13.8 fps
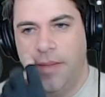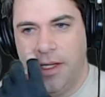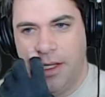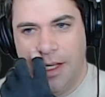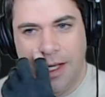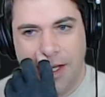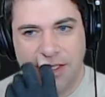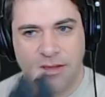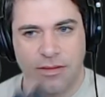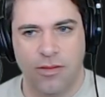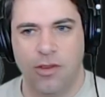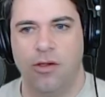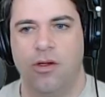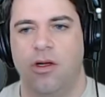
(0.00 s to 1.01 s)
be, I guess,
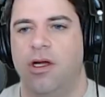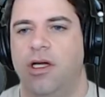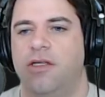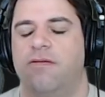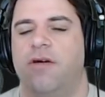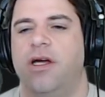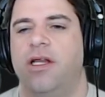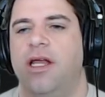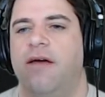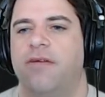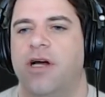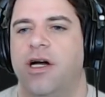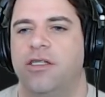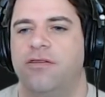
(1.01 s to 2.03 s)
it's fine to have
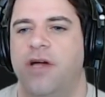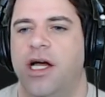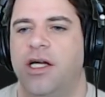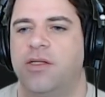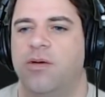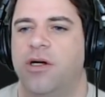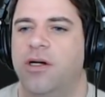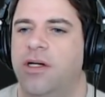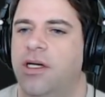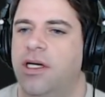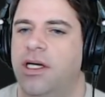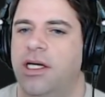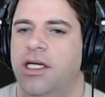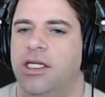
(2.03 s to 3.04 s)
contracts where
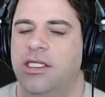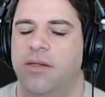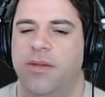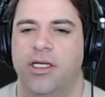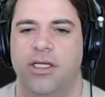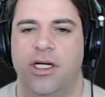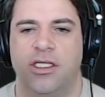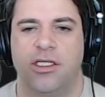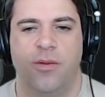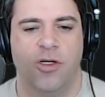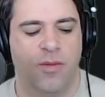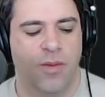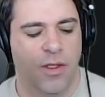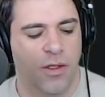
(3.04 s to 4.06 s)
something is not
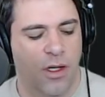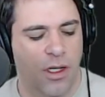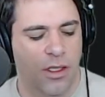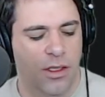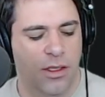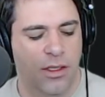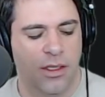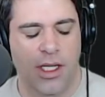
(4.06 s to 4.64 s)
supposed to be null.